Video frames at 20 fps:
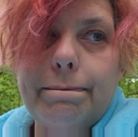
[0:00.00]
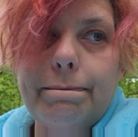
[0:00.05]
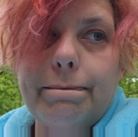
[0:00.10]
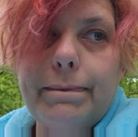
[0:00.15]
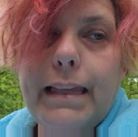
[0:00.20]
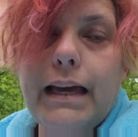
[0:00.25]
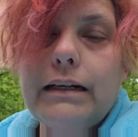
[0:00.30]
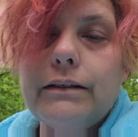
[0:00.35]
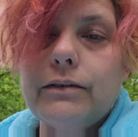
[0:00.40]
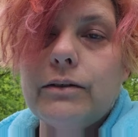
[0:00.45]

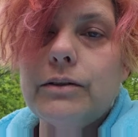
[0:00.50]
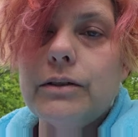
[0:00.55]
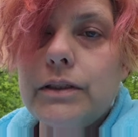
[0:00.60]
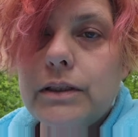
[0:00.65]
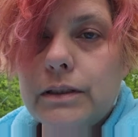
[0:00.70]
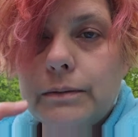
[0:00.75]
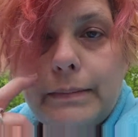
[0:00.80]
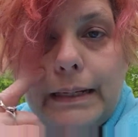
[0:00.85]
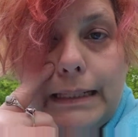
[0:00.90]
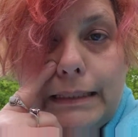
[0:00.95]
That, of course,
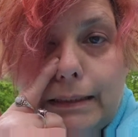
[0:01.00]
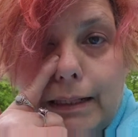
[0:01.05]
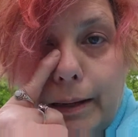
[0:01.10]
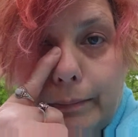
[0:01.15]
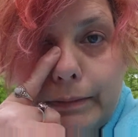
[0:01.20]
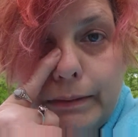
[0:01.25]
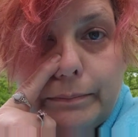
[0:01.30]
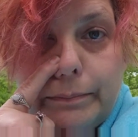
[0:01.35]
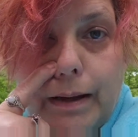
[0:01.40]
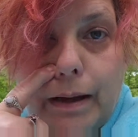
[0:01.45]
is my
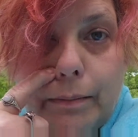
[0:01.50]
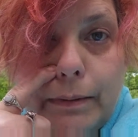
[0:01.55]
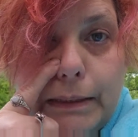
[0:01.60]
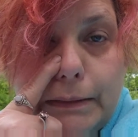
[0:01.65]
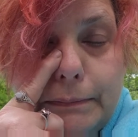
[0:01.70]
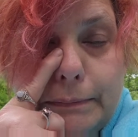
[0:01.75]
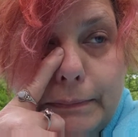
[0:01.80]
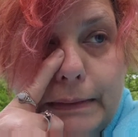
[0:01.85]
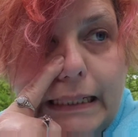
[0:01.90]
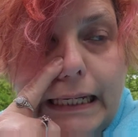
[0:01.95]
adopted mama.
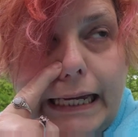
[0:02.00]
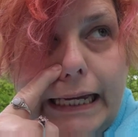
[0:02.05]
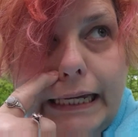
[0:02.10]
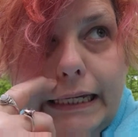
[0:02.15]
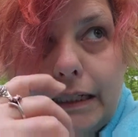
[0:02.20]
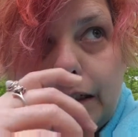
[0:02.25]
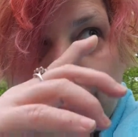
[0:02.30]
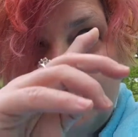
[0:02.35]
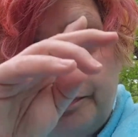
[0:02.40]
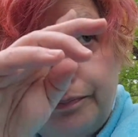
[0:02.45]

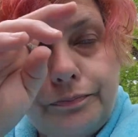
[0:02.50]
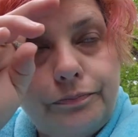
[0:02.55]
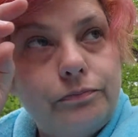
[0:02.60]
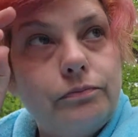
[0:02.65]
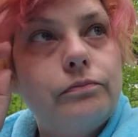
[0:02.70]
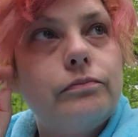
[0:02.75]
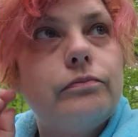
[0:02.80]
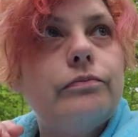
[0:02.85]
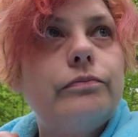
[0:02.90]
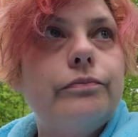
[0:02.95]
And
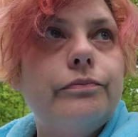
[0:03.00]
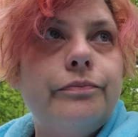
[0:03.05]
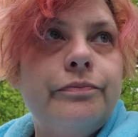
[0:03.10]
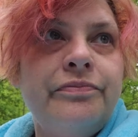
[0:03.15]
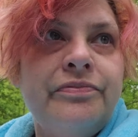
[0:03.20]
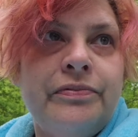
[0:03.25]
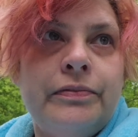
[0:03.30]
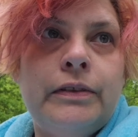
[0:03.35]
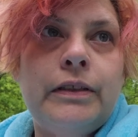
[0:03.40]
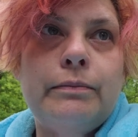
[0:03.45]

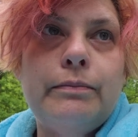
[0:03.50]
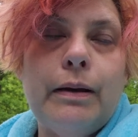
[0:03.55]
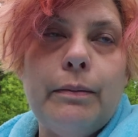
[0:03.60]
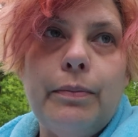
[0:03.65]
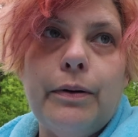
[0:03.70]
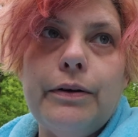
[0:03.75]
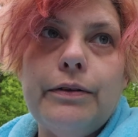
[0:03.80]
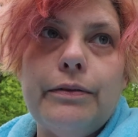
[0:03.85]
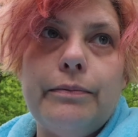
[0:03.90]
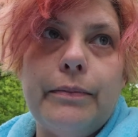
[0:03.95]
my
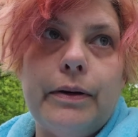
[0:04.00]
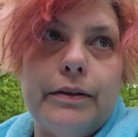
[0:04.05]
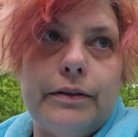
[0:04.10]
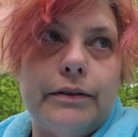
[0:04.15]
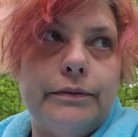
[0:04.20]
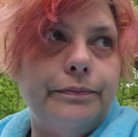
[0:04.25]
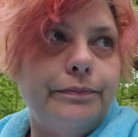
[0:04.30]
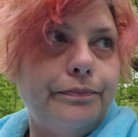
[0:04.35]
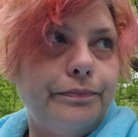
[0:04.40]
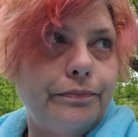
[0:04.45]
birth mother